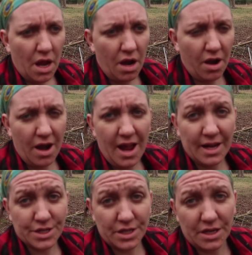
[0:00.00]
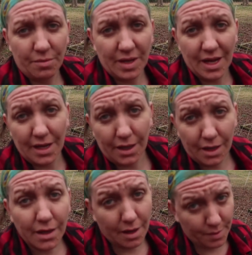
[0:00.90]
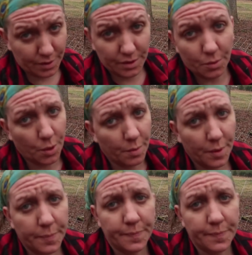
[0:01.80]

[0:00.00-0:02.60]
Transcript: are actually going to be getting chemical dewormer.